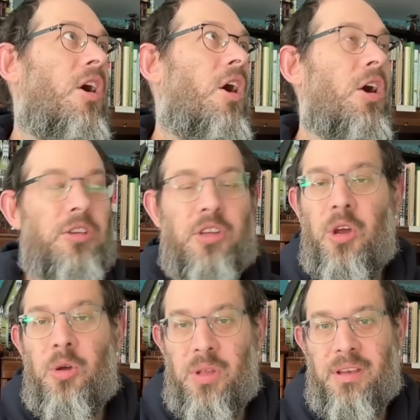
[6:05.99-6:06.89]
hard
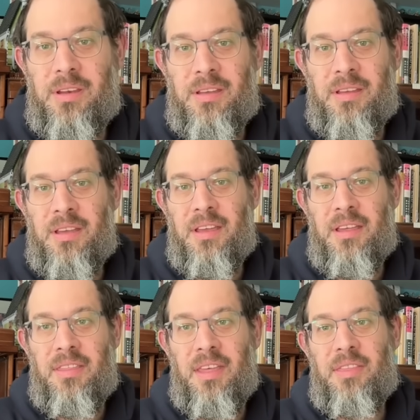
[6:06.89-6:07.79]
coded
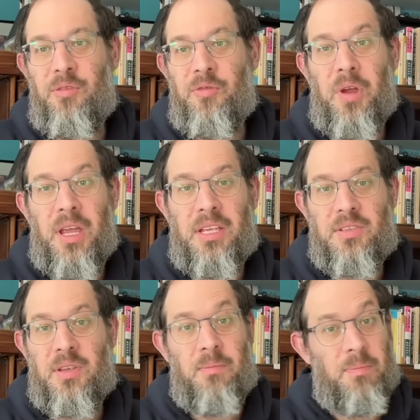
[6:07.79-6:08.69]
than the
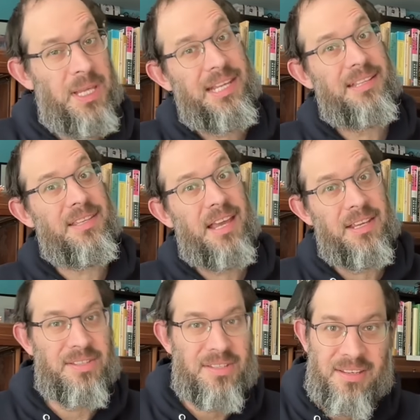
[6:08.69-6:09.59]
phrase be
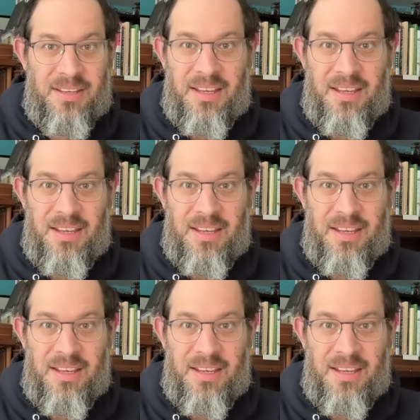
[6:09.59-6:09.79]
concise.